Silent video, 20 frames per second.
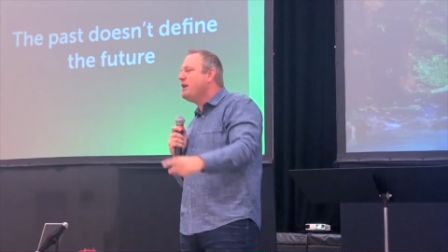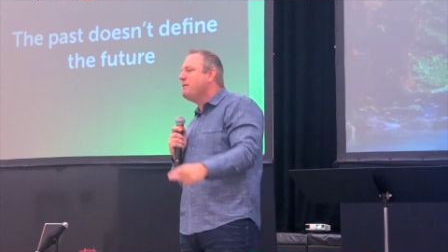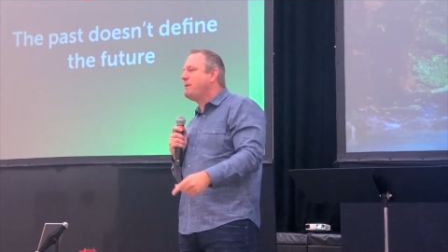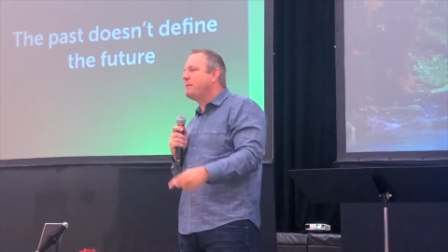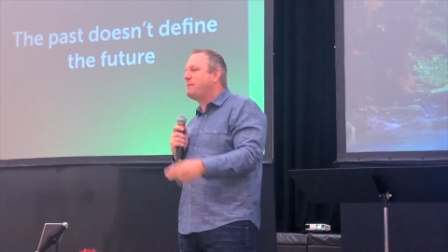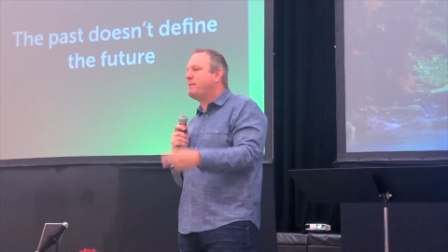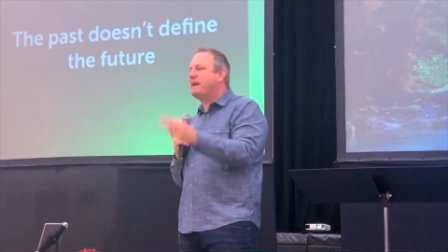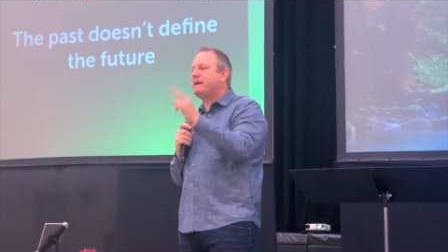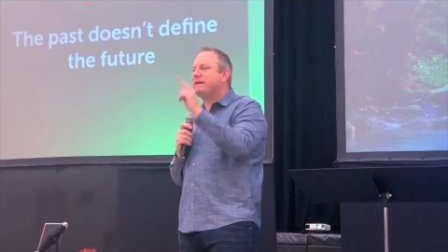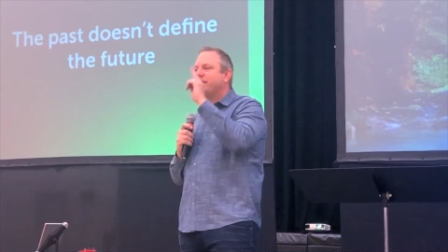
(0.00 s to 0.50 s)

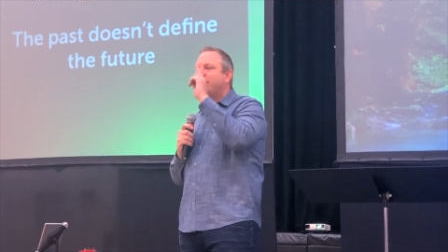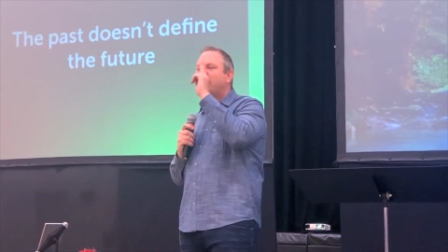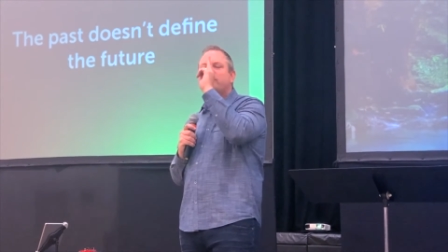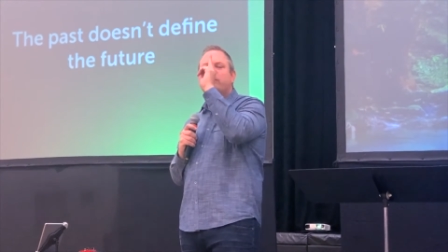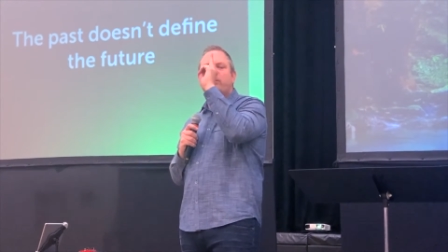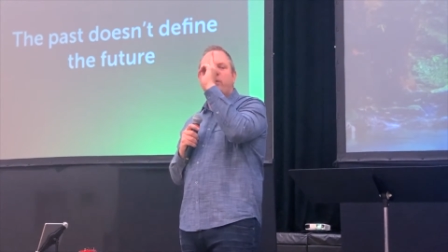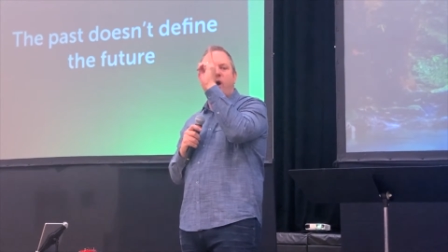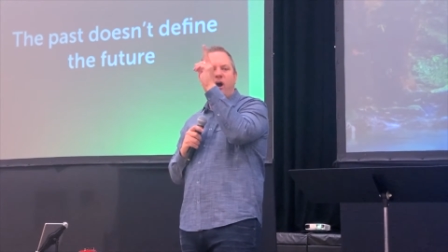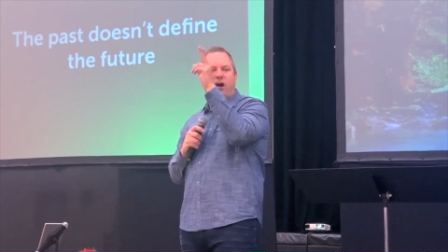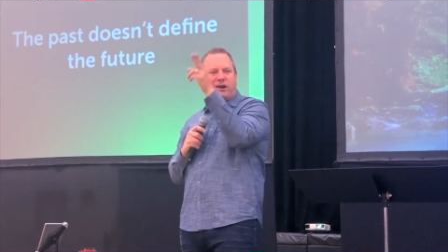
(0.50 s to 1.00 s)
but because
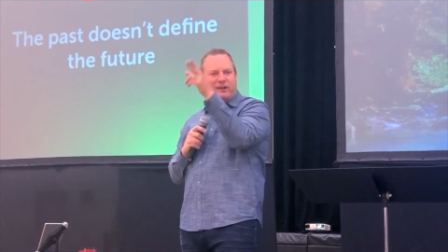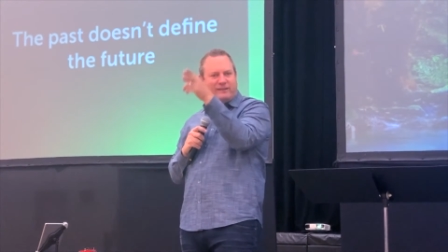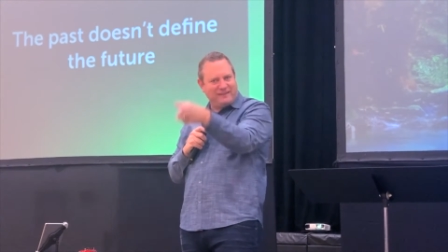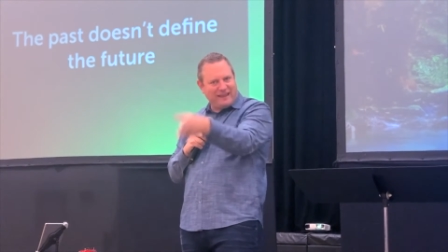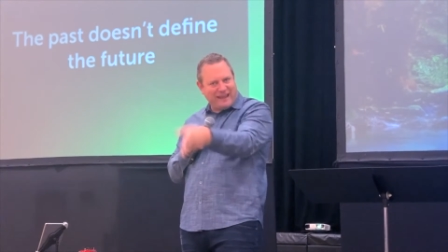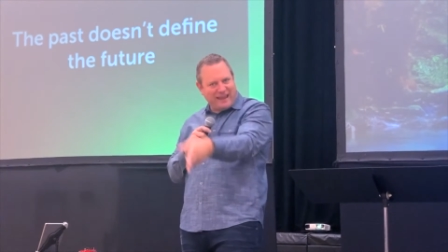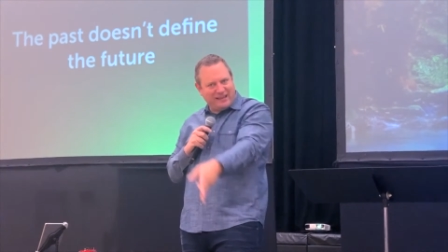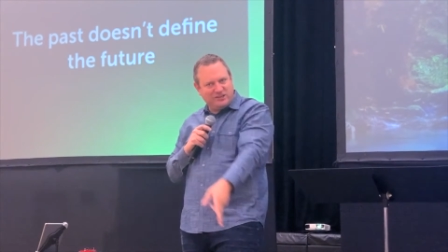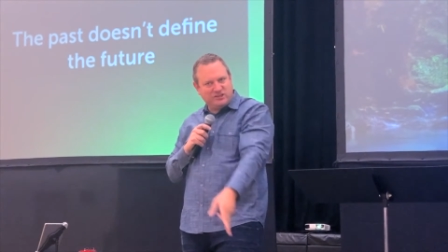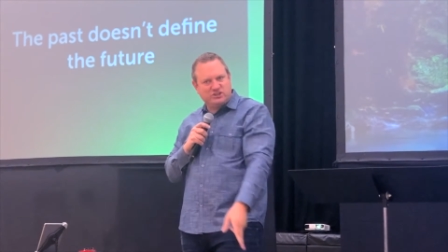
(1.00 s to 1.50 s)
that's where our
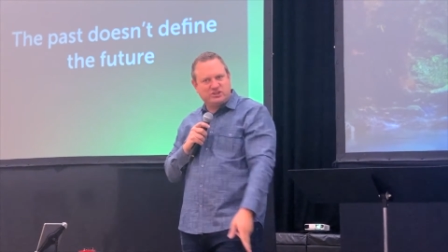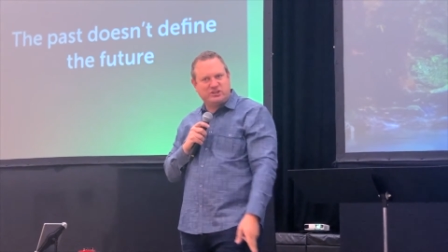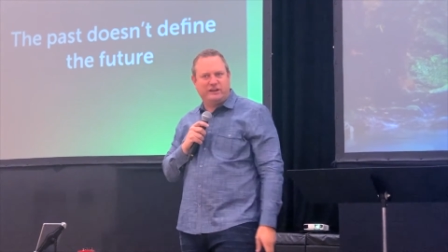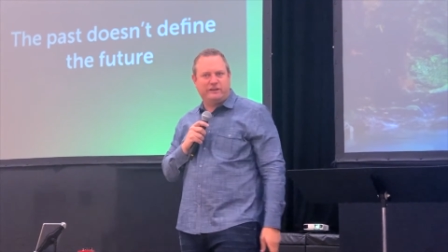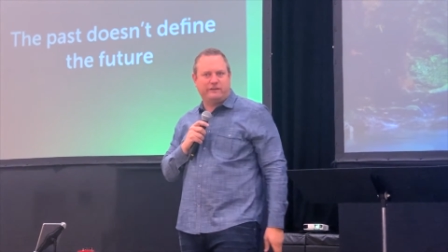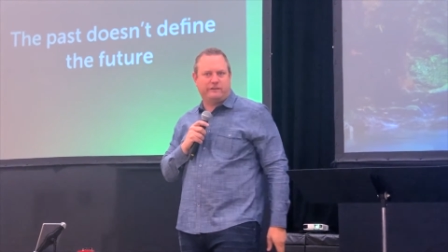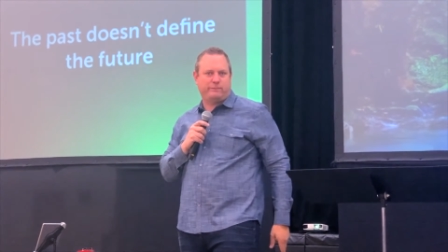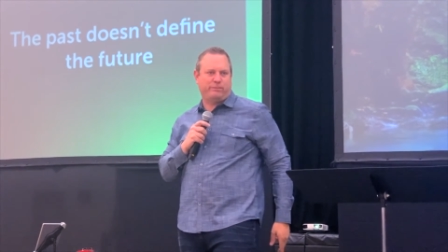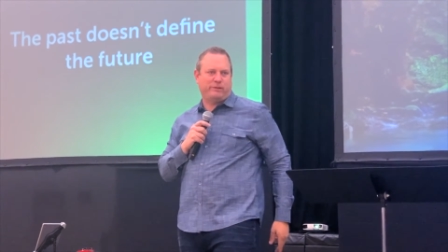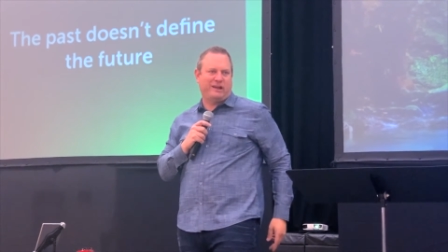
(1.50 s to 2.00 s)
attention
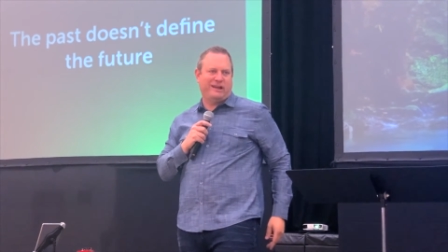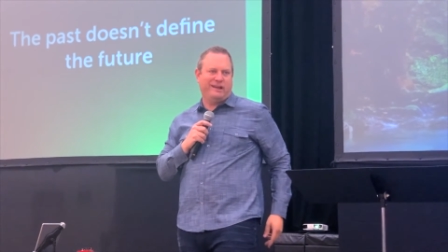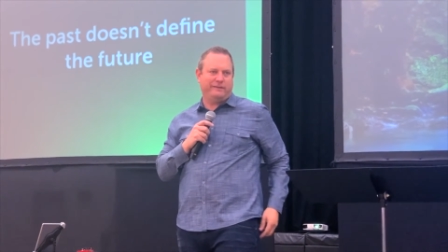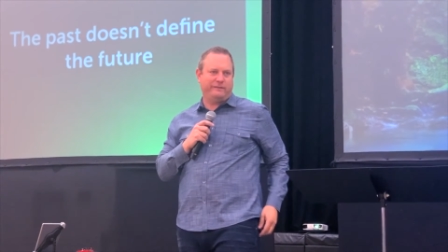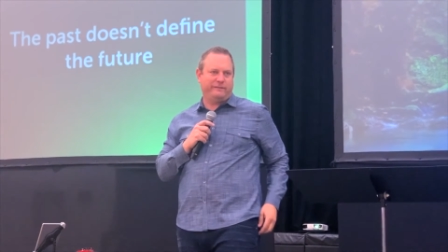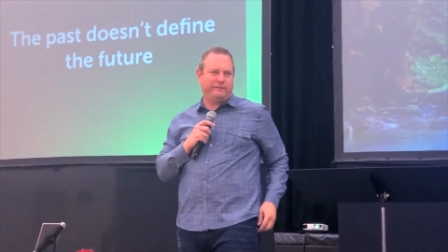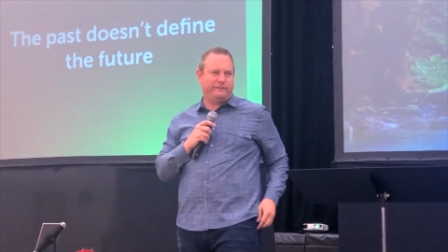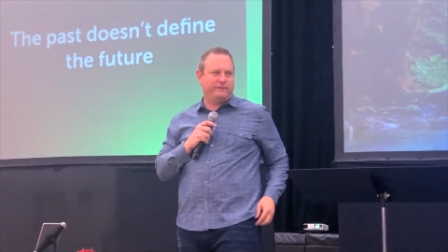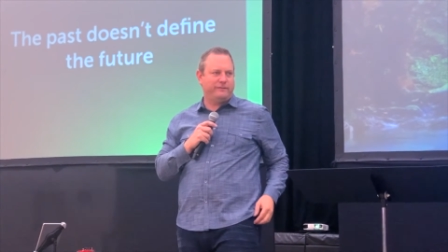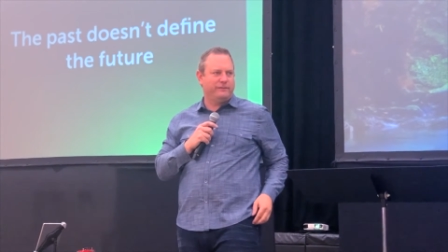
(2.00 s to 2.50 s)
is
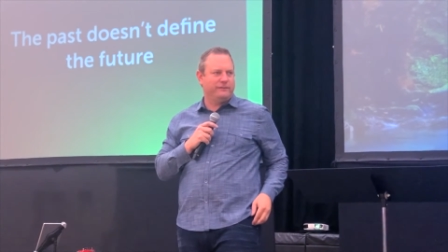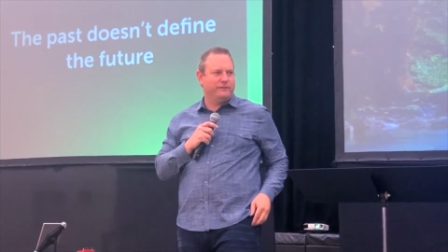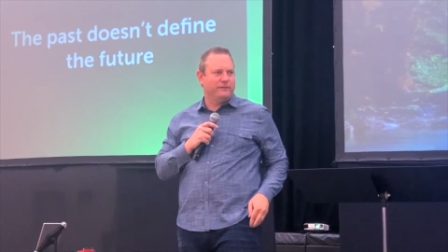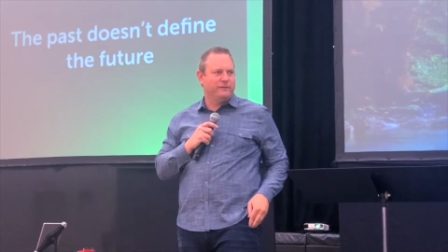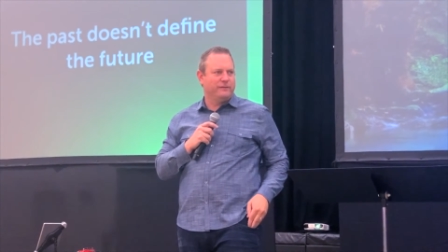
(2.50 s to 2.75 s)
placed.